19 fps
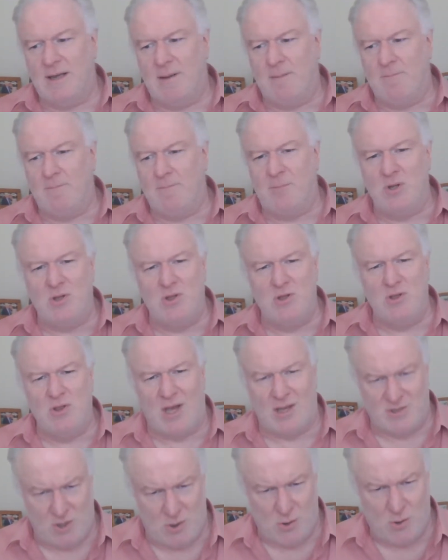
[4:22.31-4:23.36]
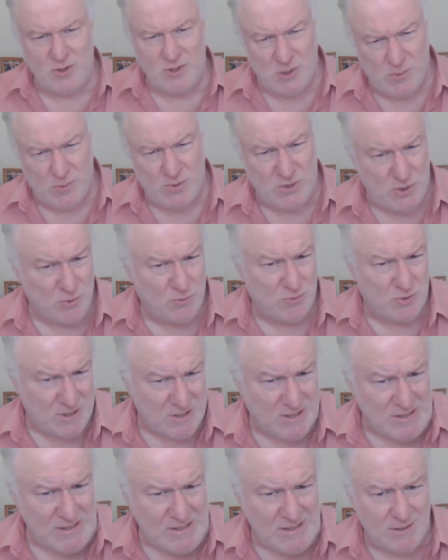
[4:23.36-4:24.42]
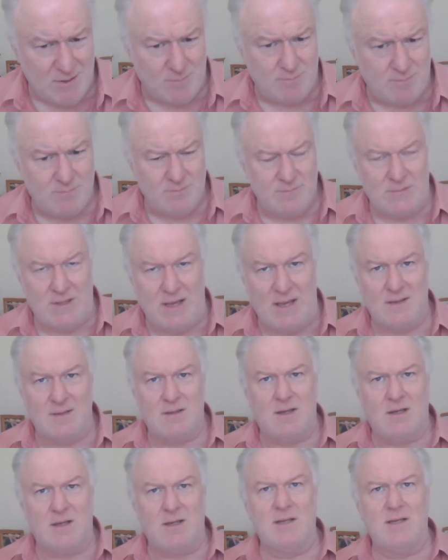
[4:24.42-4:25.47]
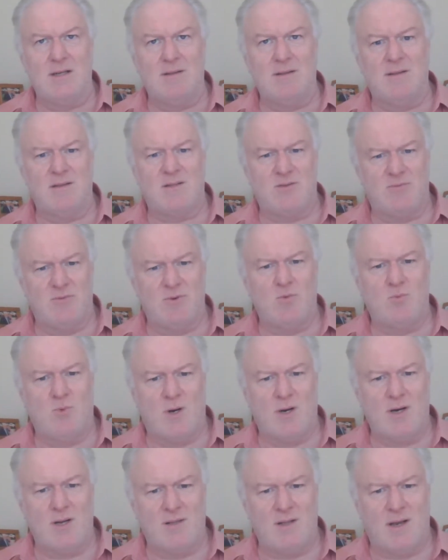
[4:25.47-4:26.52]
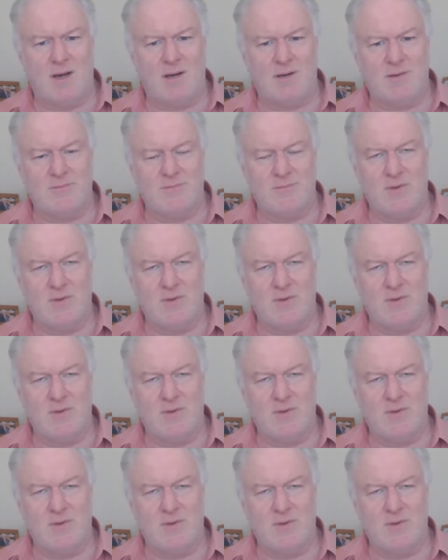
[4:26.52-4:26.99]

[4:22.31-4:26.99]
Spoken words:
but as a consequence, you don't see them, then clearly there's a real worry there.